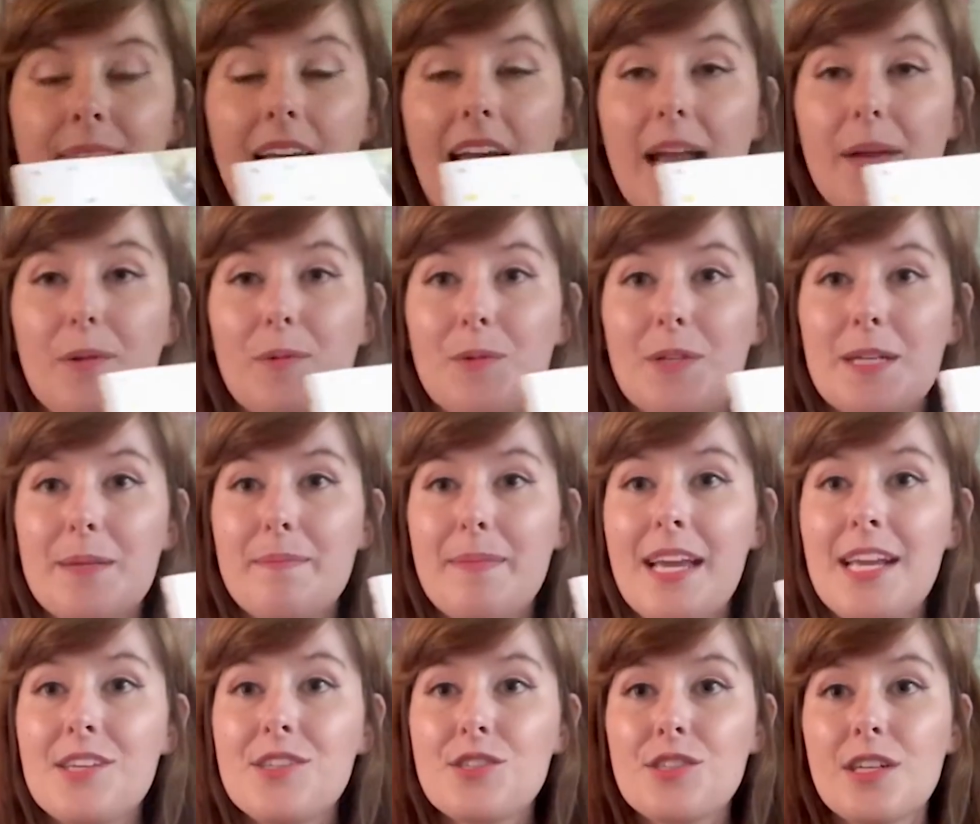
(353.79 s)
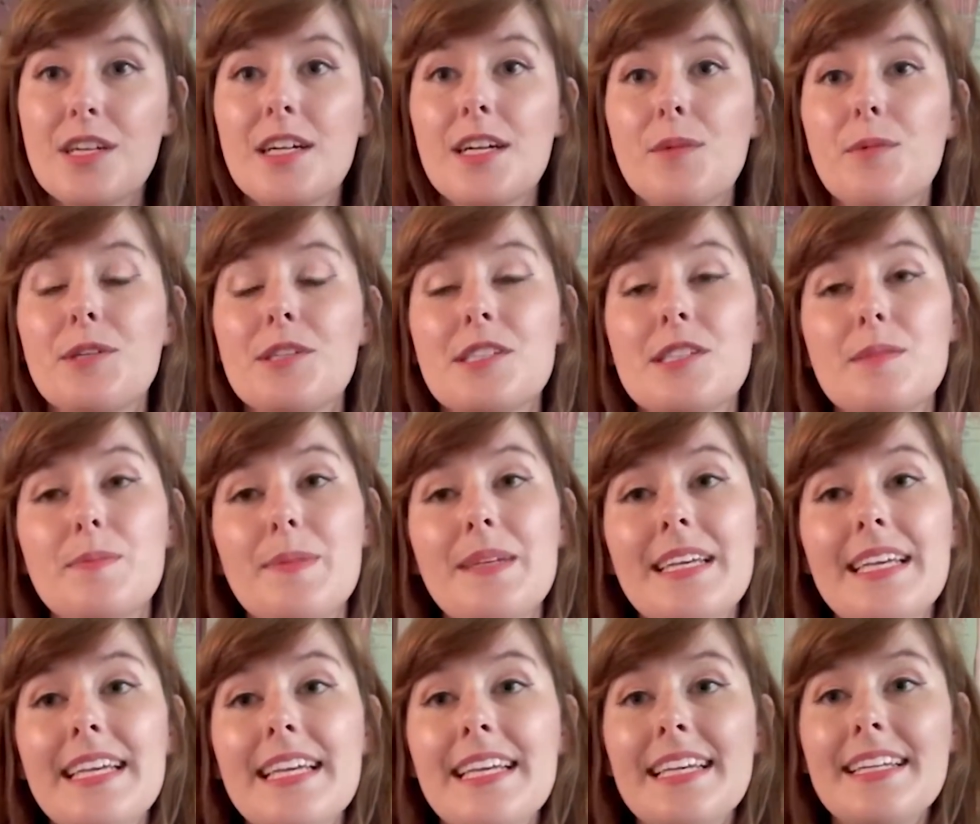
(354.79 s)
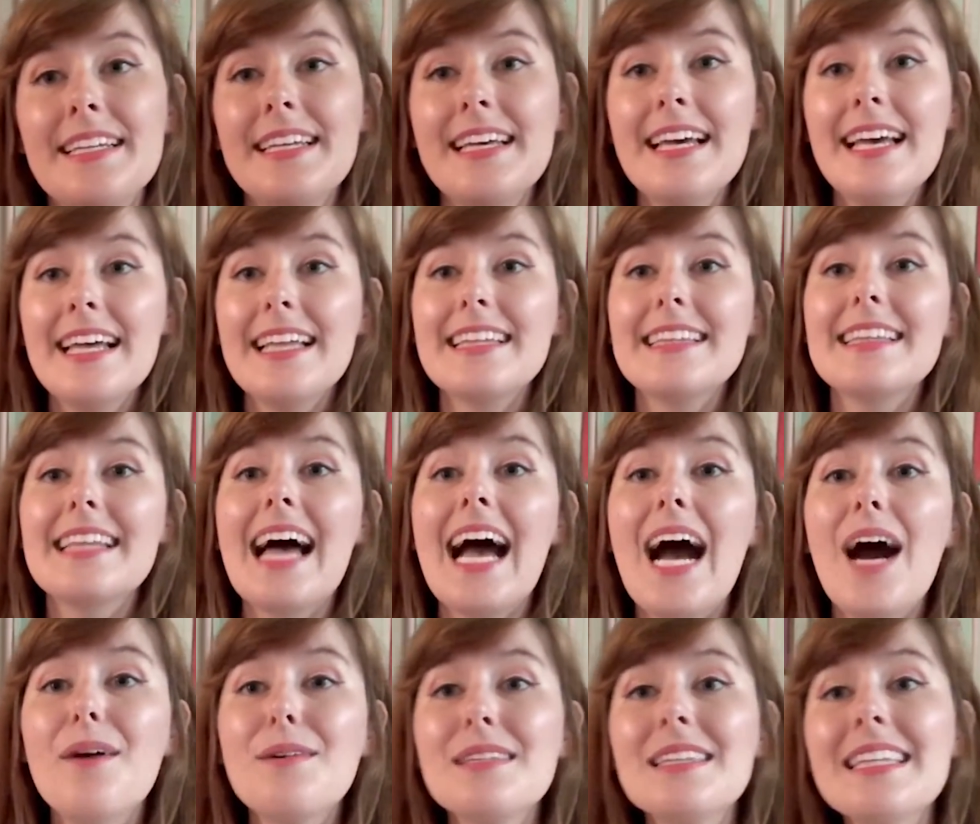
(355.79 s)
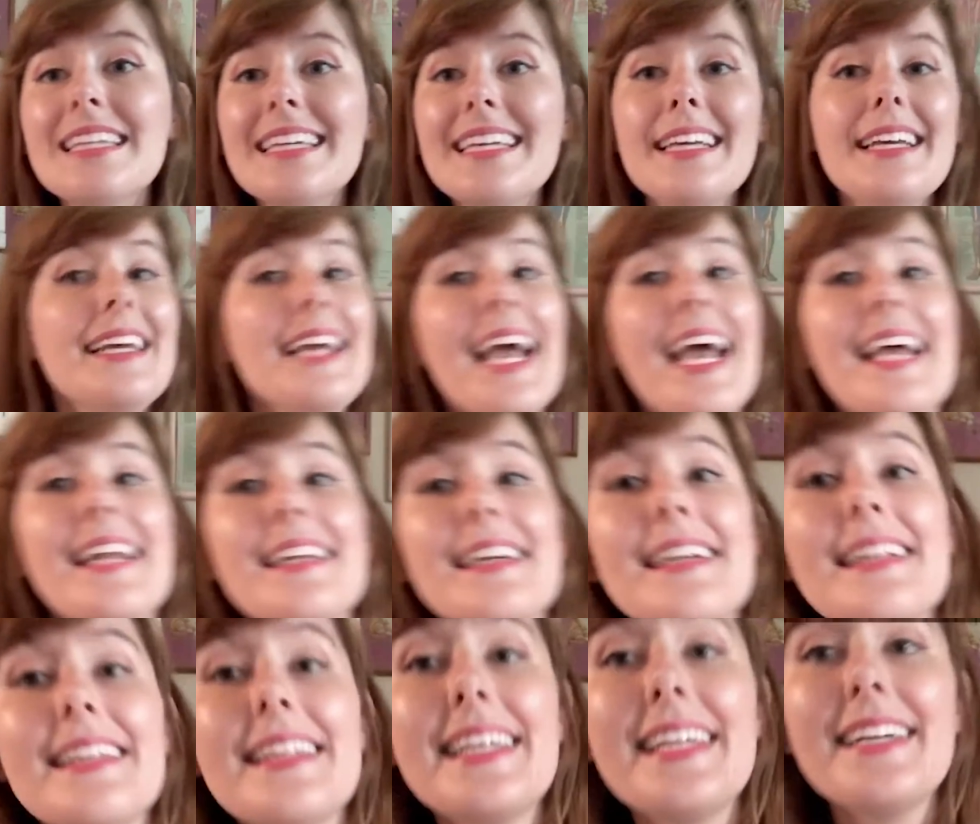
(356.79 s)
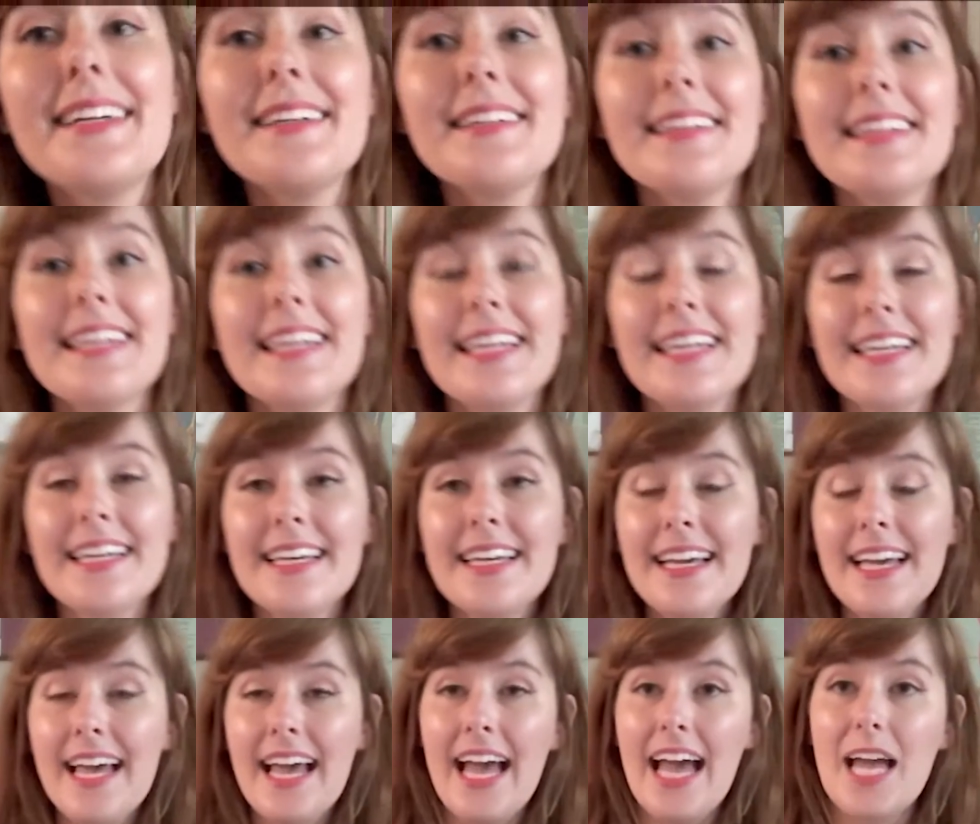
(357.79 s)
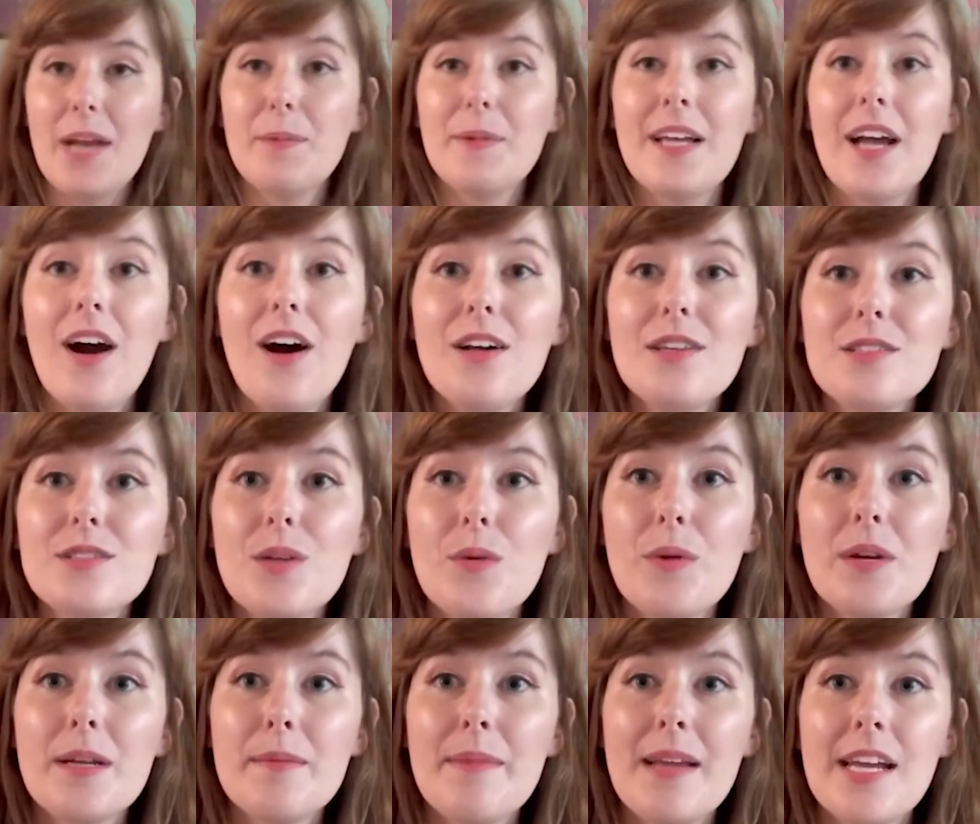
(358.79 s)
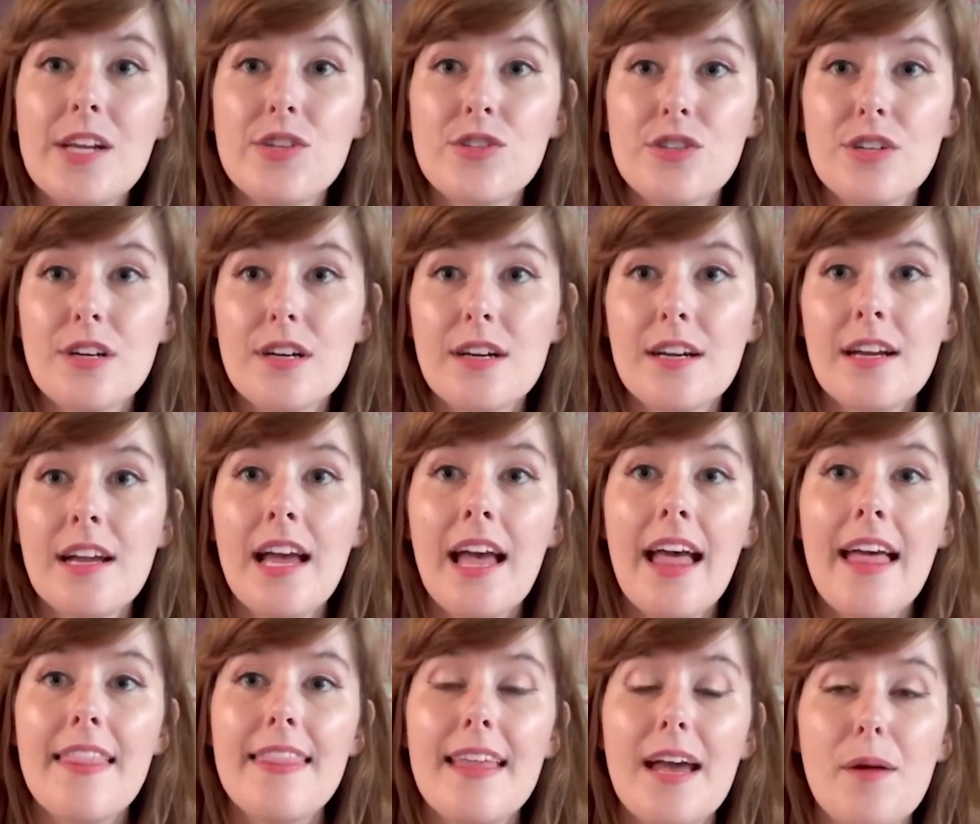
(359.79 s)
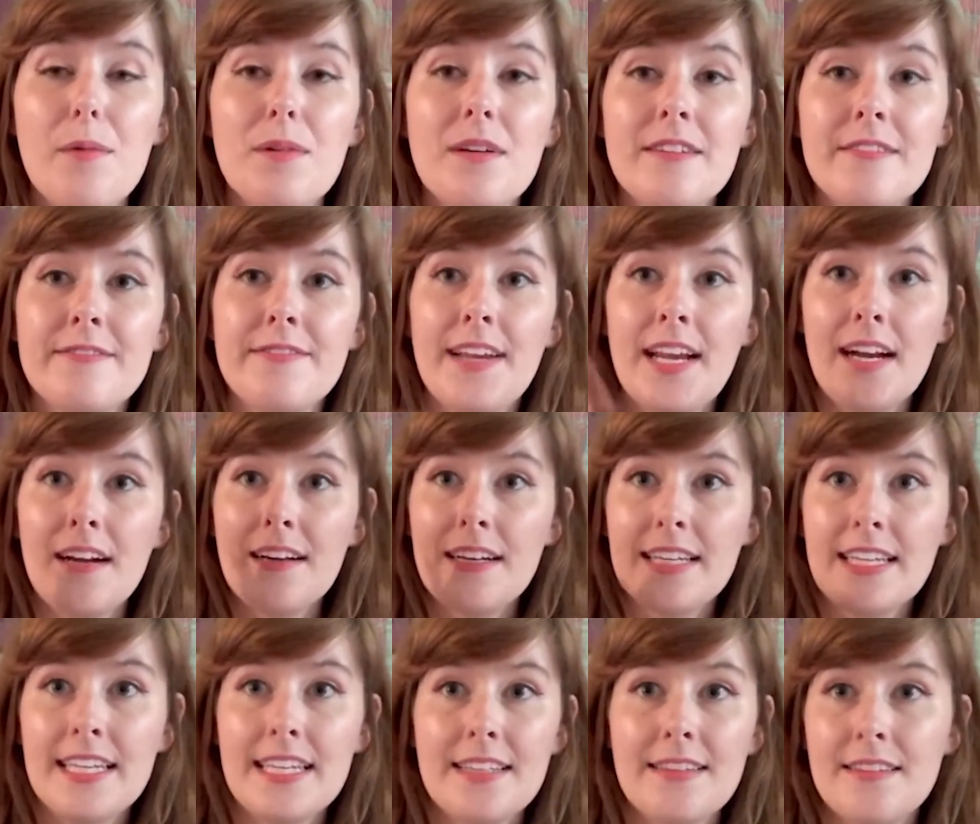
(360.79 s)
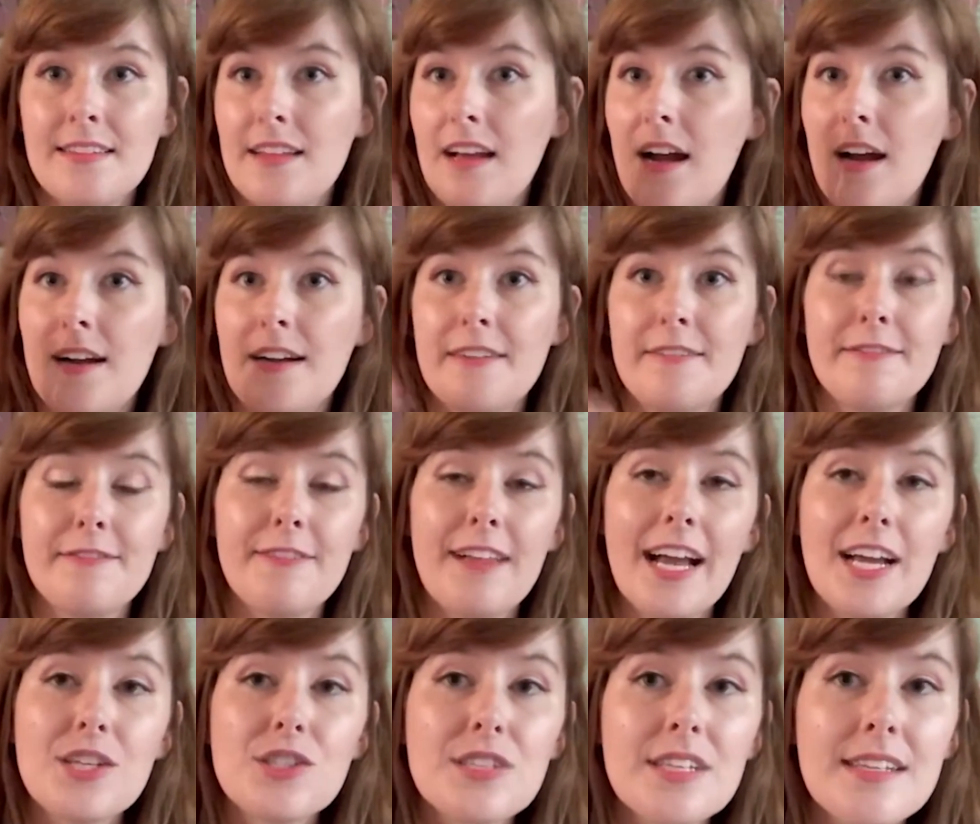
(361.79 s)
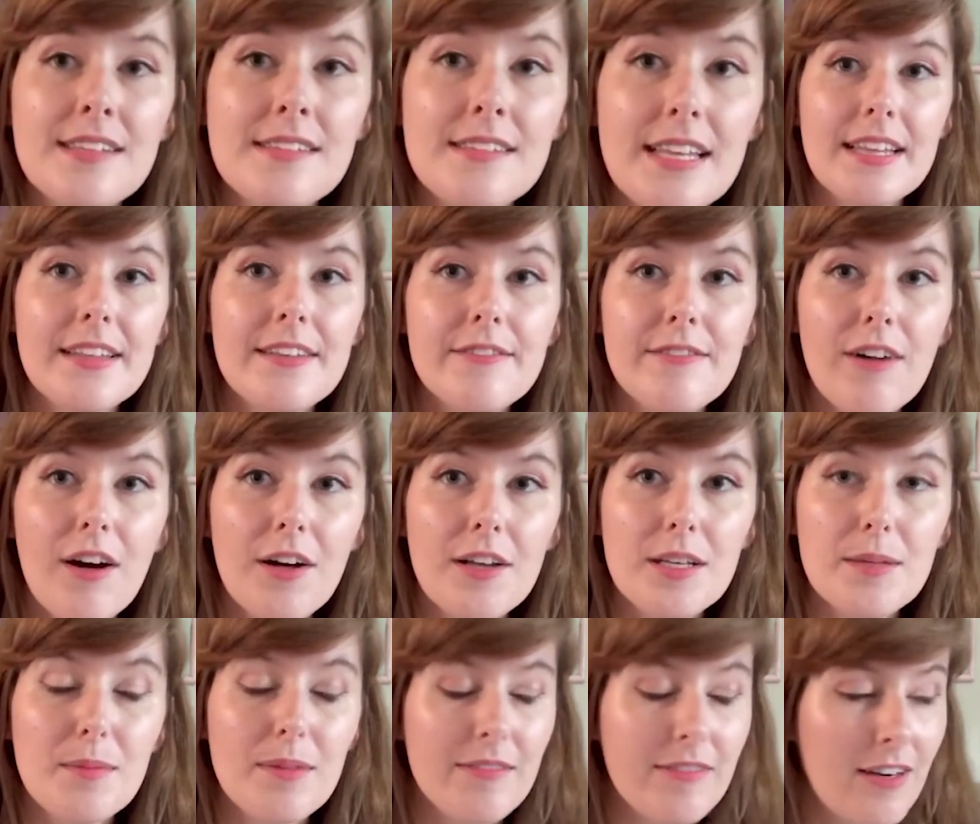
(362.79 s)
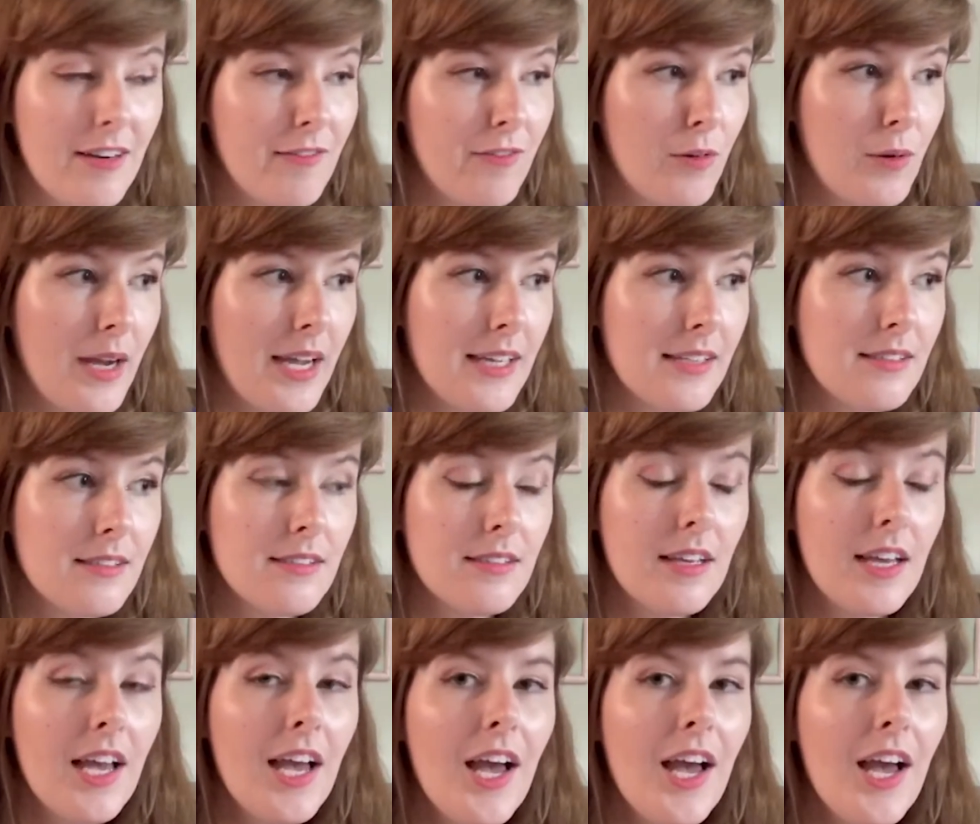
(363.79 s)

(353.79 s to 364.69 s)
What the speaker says: And we want to make sure we're speaking loudly and clearly. And we also want to make sure that we're varying our inflections the volume of our voice.